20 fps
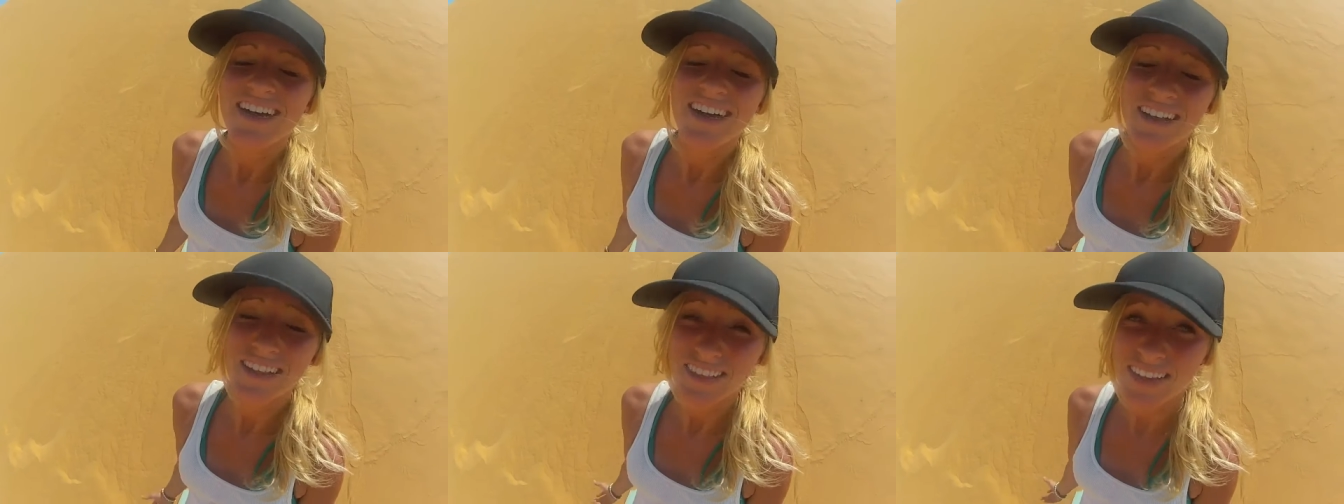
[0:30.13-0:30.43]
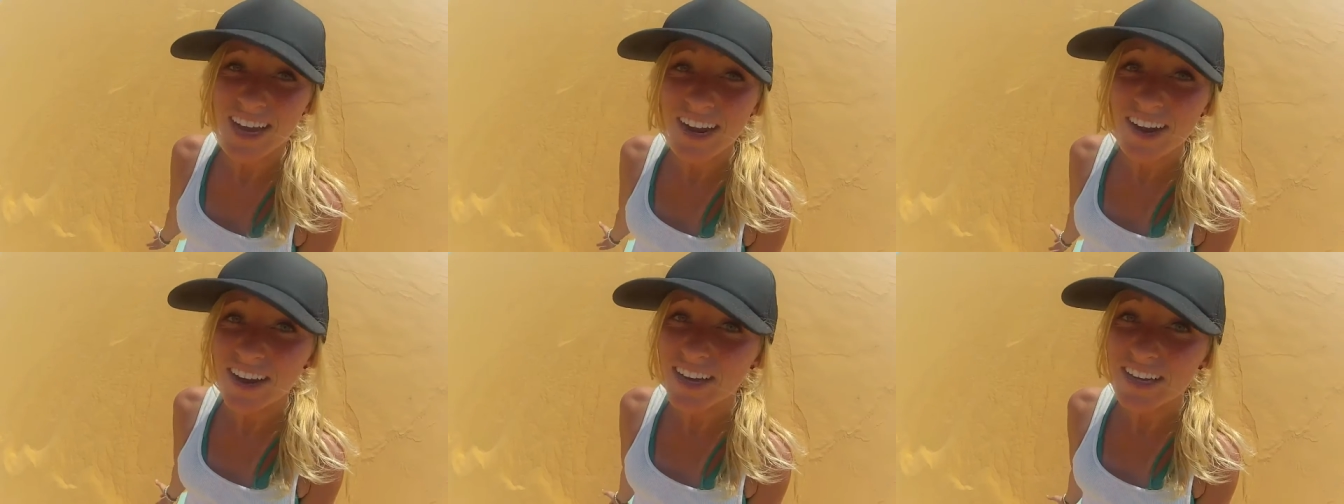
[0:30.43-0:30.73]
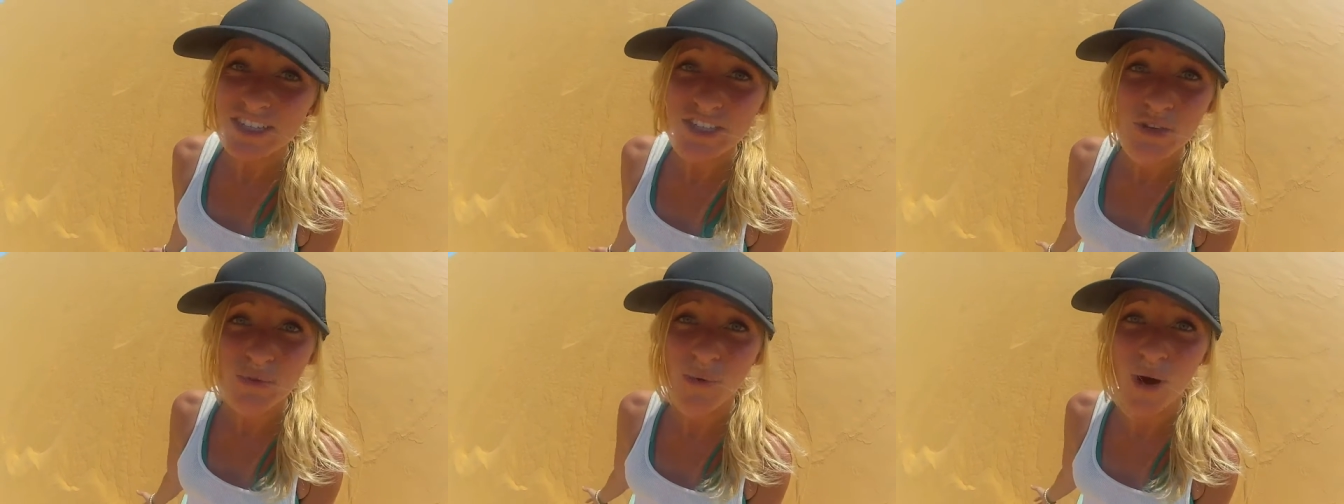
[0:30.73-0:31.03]

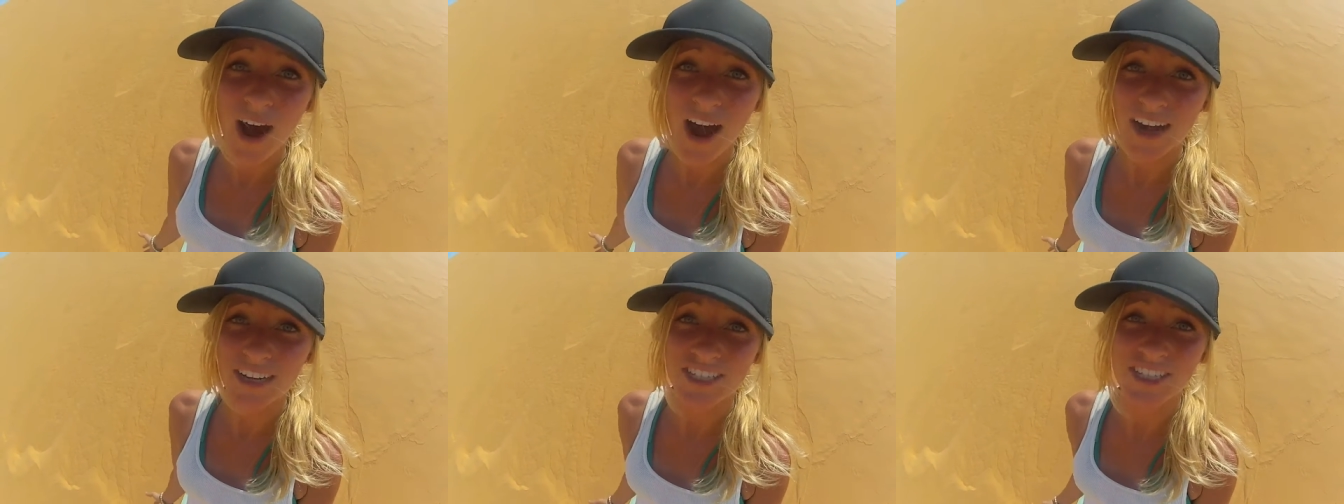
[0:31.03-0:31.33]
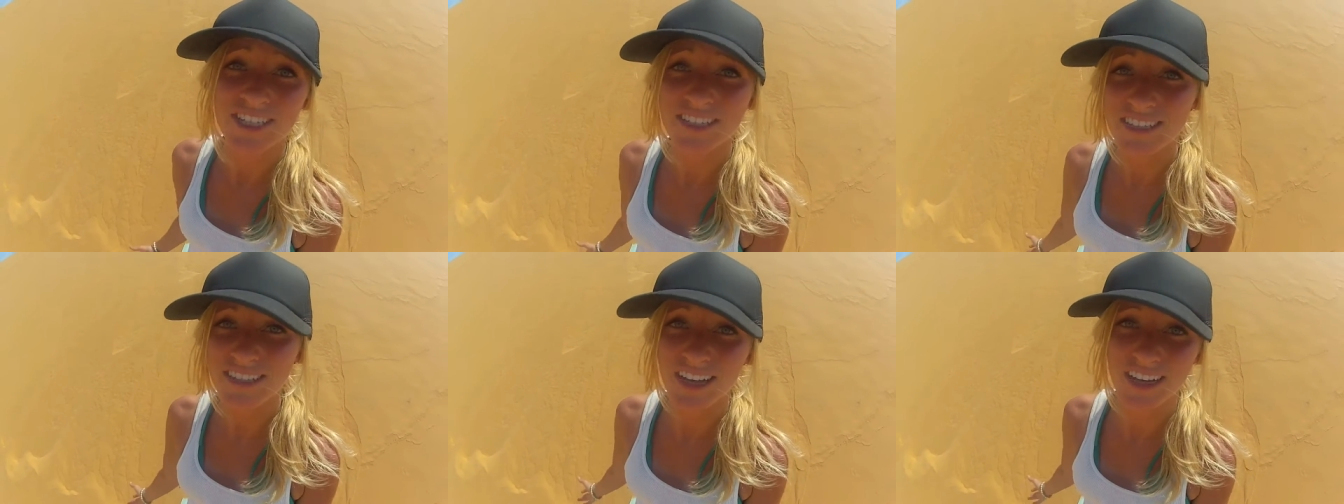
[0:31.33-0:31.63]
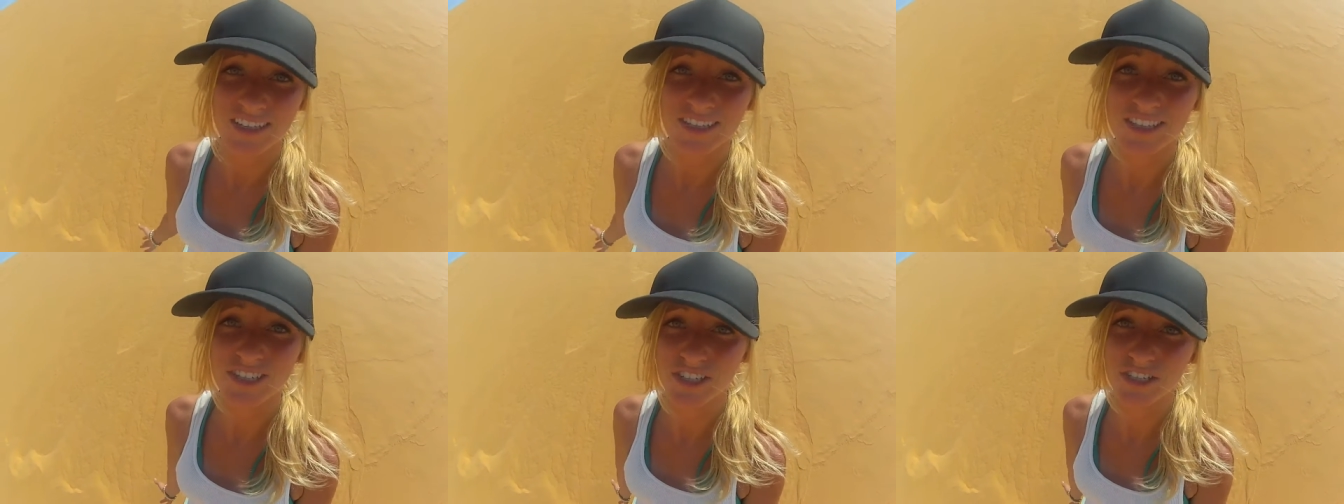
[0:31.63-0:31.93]
Hilarious to watch,
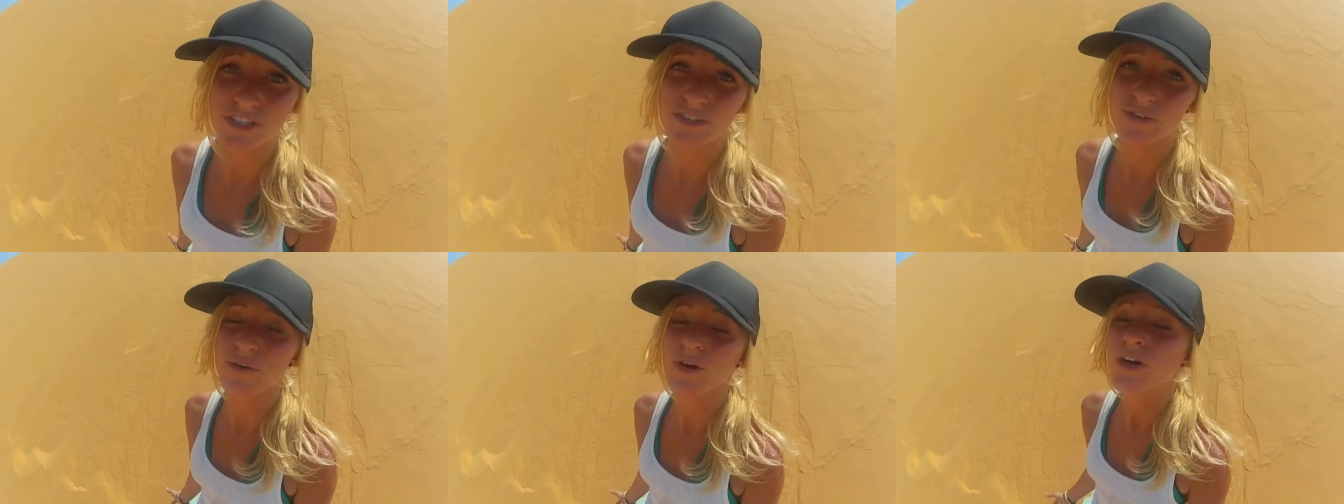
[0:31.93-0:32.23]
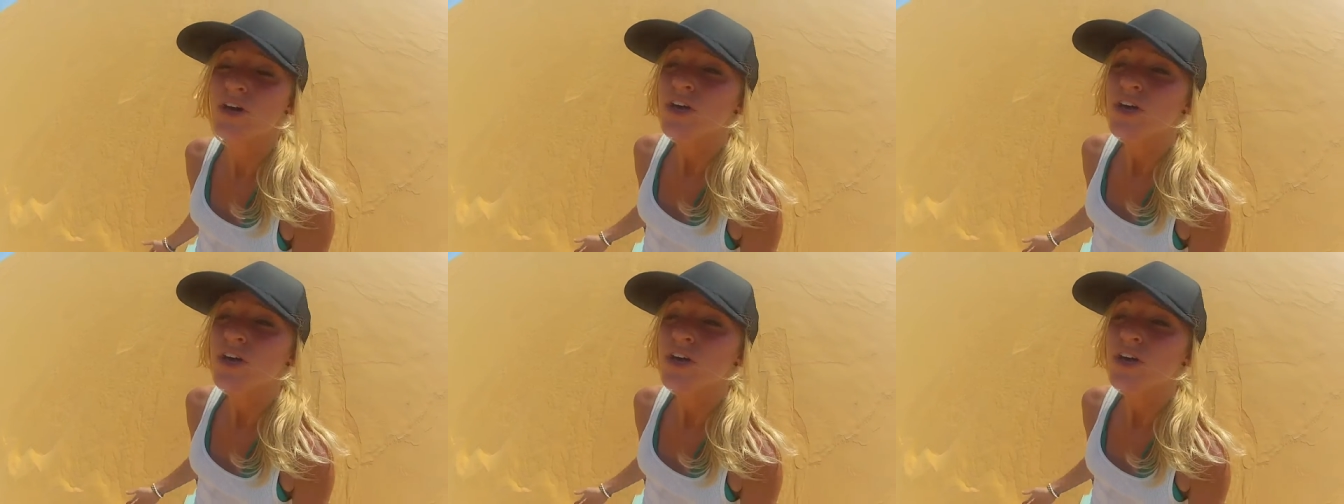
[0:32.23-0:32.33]
sucks to do.